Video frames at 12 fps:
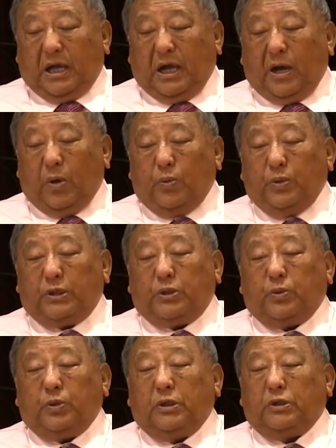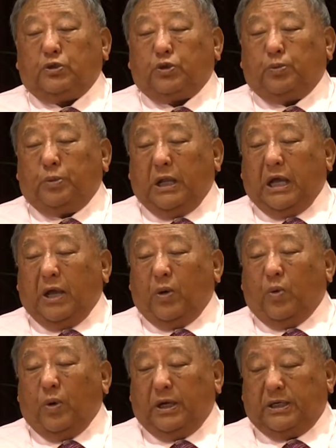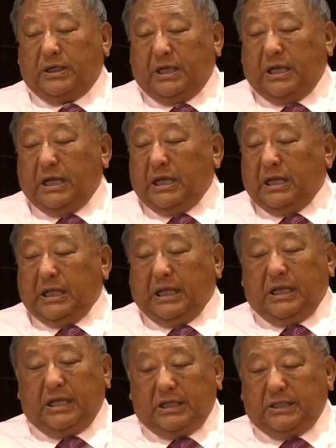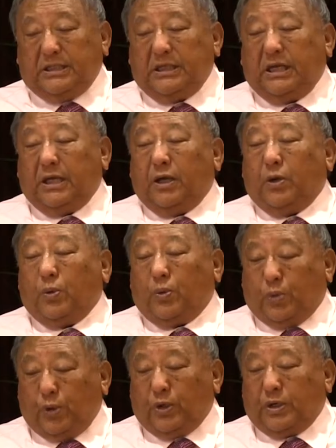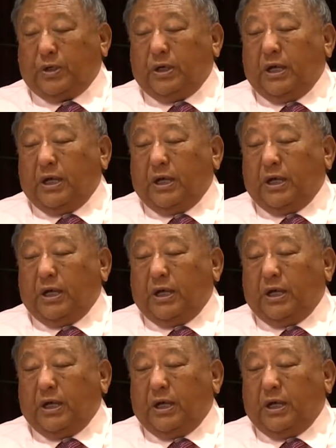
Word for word: uh, which will supply what easy, quick.